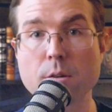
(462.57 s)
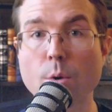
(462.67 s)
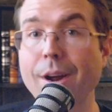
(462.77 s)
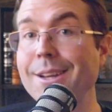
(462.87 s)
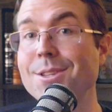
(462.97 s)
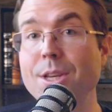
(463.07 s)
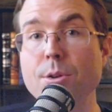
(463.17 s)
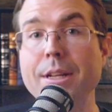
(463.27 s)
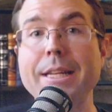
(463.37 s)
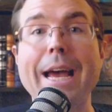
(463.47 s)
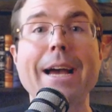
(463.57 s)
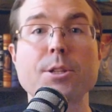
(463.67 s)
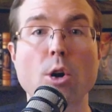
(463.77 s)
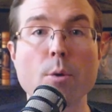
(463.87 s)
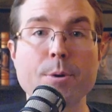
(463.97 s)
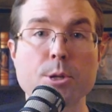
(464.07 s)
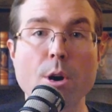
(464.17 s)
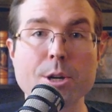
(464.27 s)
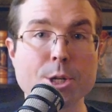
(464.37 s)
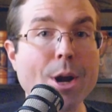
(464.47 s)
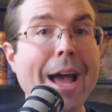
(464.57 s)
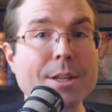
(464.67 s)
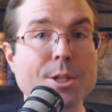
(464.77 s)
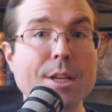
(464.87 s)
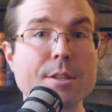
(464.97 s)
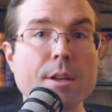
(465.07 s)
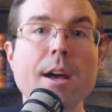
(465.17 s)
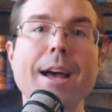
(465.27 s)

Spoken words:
or executing tax arbitrage strategies